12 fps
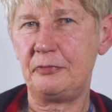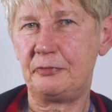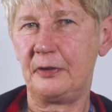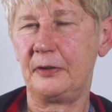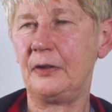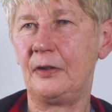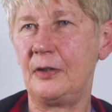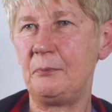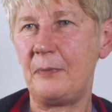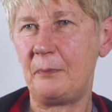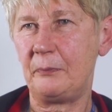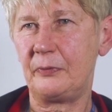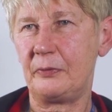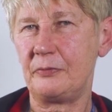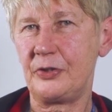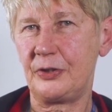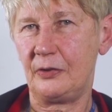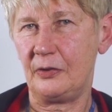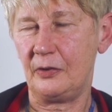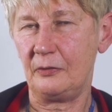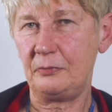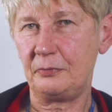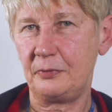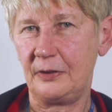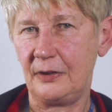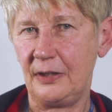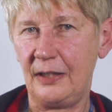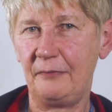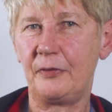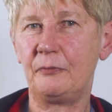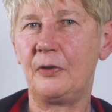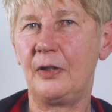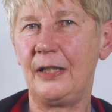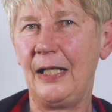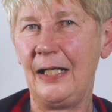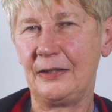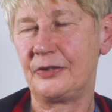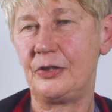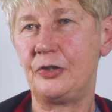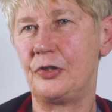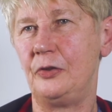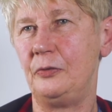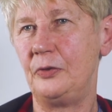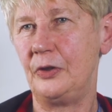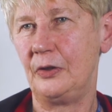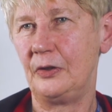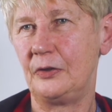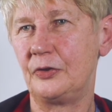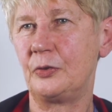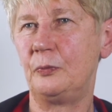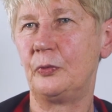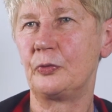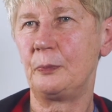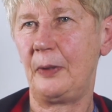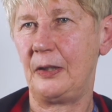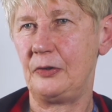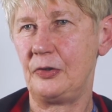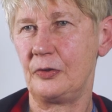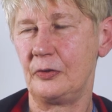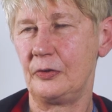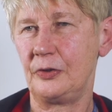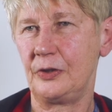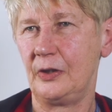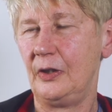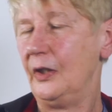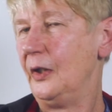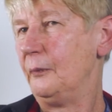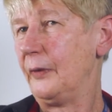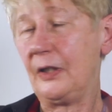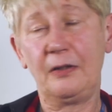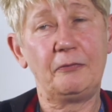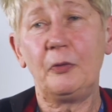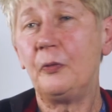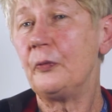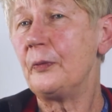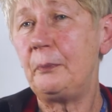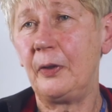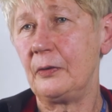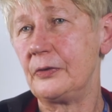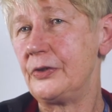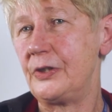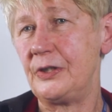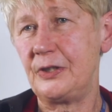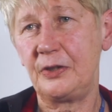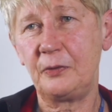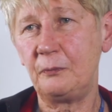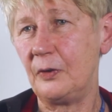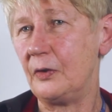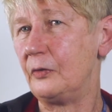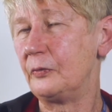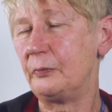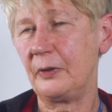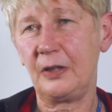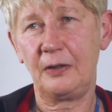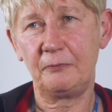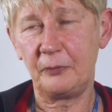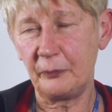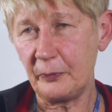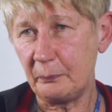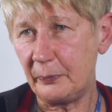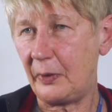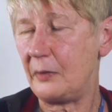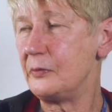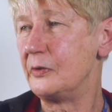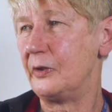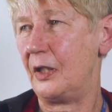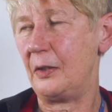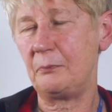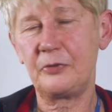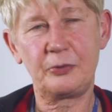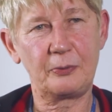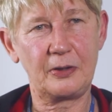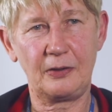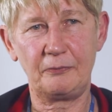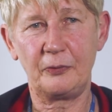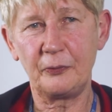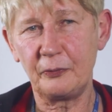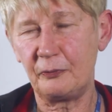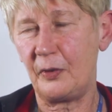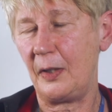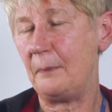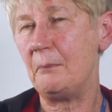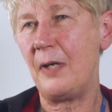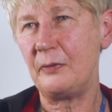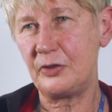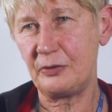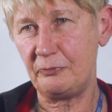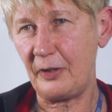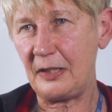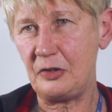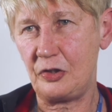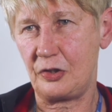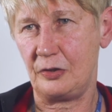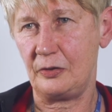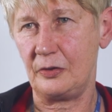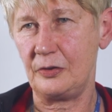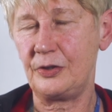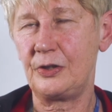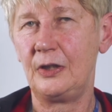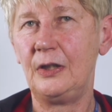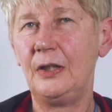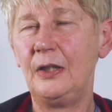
frontline member of staff have the right attitude towards patients. We can have all the policies in the world, we can have all the programs, we can have all the right motivations,